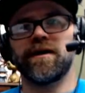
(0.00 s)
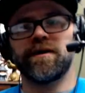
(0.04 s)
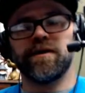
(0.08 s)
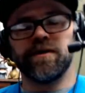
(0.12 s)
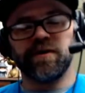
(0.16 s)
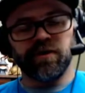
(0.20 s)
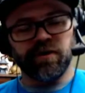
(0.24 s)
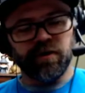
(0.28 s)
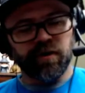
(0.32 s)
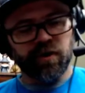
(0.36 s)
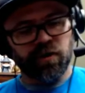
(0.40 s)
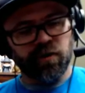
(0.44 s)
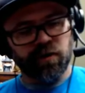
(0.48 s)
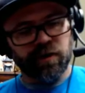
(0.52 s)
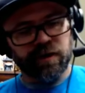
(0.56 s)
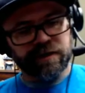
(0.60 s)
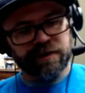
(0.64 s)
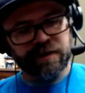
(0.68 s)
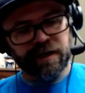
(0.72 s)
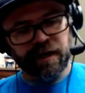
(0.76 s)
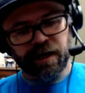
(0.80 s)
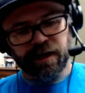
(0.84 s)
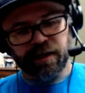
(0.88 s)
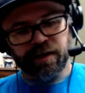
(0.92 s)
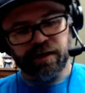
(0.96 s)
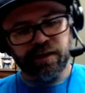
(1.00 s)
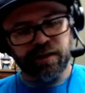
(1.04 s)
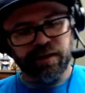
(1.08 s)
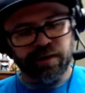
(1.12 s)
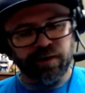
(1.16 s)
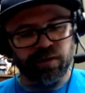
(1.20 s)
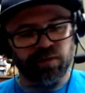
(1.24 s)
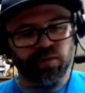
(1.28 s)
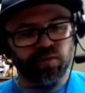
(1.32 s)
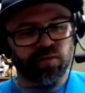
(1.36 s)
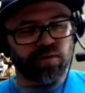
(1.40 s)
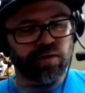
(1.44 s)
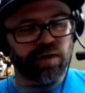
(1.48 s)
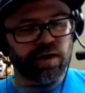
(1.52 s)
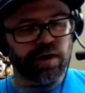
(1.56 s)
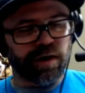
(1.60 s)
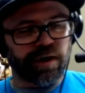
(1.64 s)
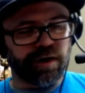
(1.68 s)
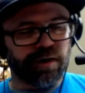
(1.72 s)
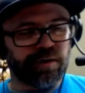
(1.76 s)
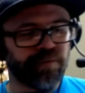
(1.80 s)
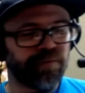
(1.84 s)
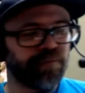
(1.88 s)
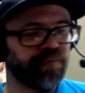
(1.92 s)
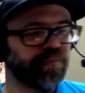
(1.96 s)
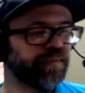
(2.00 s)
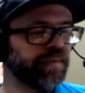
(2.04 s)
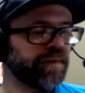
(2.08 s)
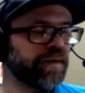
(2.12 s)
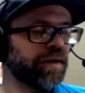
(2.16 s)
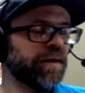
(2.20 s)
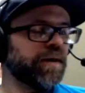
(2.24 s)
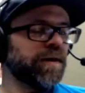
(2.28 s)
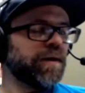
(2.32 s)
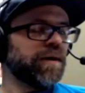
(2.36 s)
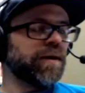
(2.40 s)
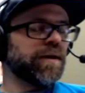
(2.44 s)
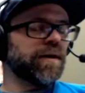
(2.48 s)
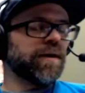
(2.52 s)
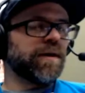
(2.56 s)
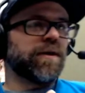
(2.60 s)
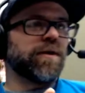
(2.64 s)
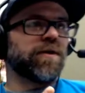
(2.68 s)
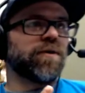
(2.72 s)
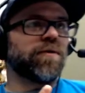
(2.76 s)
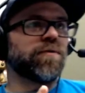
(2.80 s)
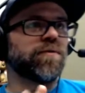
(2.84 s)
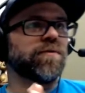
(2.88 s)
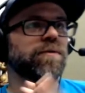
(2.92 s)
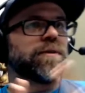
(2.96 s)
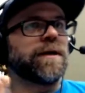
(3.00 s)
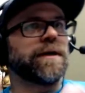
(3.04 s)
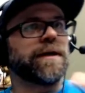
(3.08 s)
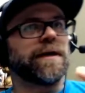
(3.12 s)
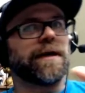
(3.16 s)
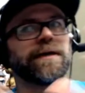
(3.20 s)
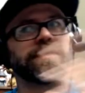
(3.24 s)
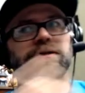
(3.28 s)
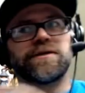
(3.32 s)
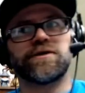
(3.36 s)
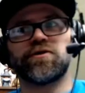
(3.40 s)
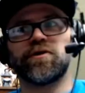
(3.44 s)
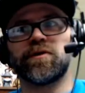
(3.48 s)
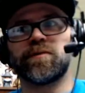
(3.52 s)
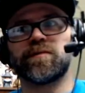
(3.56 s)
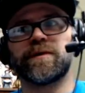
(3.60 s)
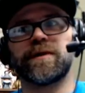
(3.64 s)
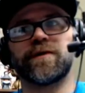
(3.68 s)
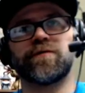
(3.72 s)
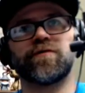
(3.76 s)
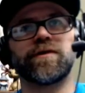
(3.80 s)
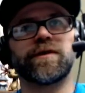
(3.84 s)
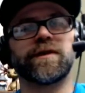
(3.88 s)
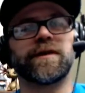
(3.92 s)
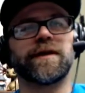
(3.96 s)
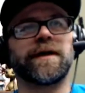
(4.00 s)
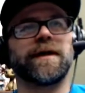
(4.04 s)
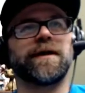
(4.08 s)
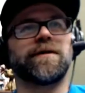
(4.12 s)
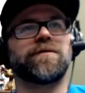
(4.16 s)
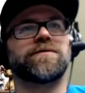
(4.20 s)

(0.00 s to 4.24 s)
You know exactly, like I script everything out,